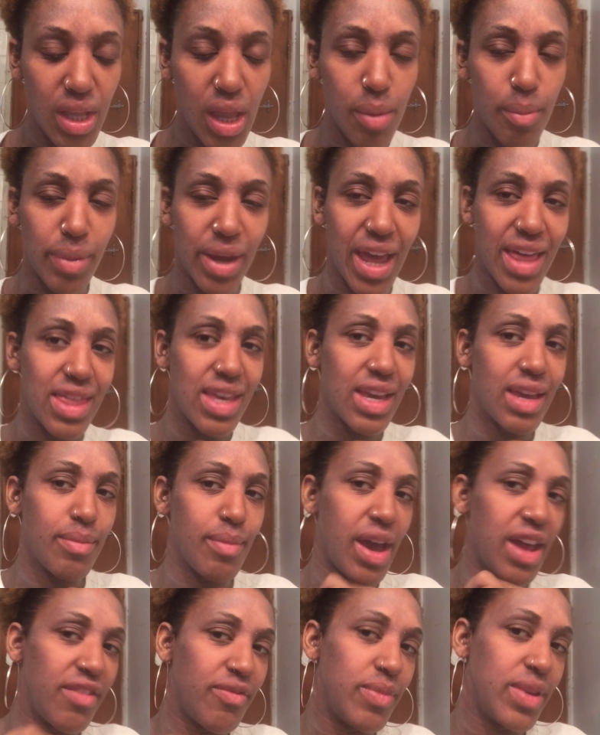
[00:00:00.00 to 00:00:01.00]
But I think it
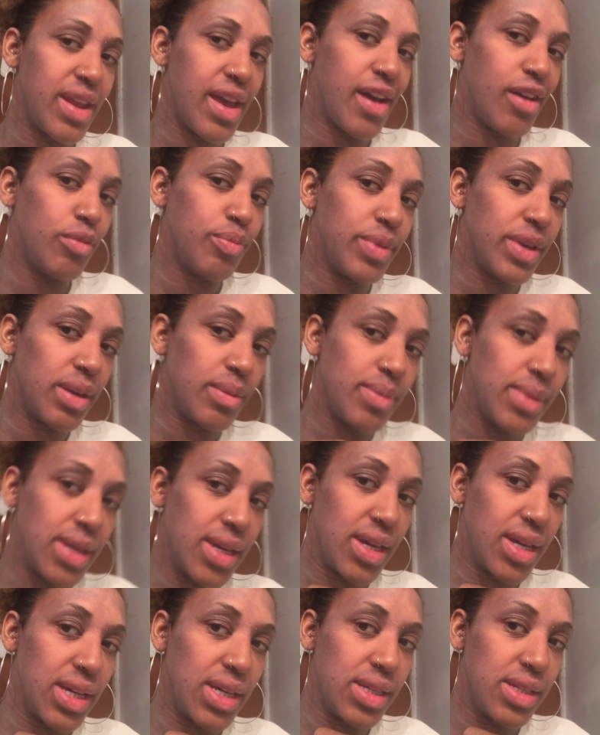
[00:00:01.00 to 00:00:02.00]
might have been helping
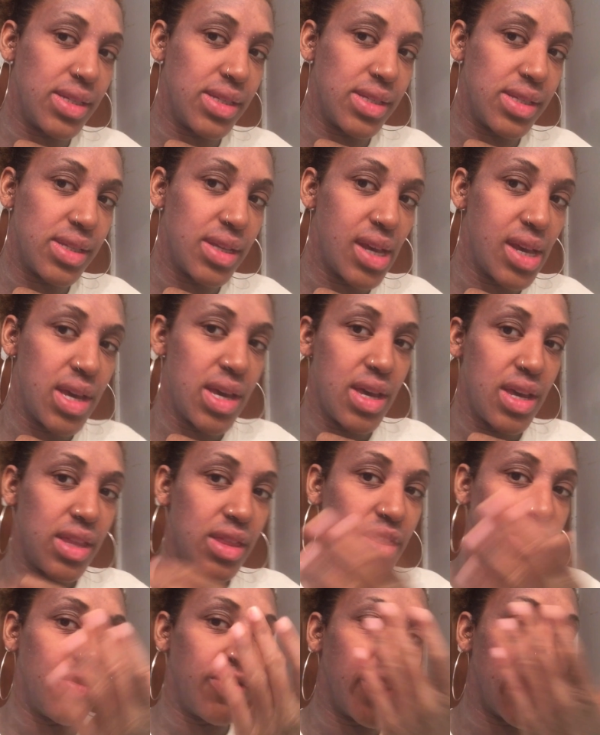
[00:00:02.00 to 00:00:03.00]
because
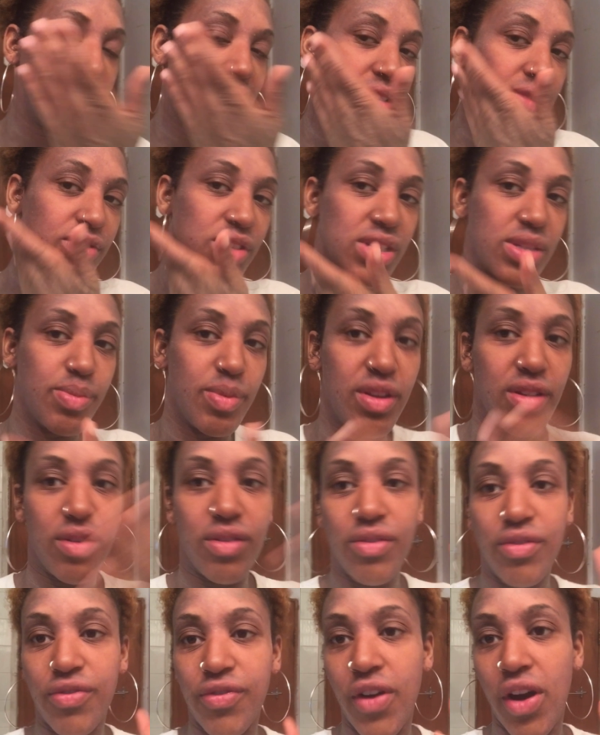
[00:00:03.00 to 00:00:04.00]
the flakes have just
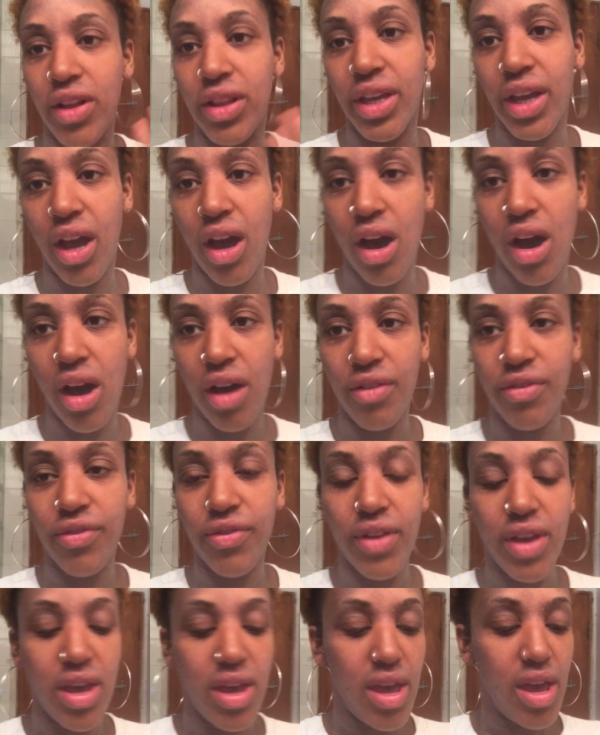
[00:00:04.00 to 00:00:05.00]
been falling off.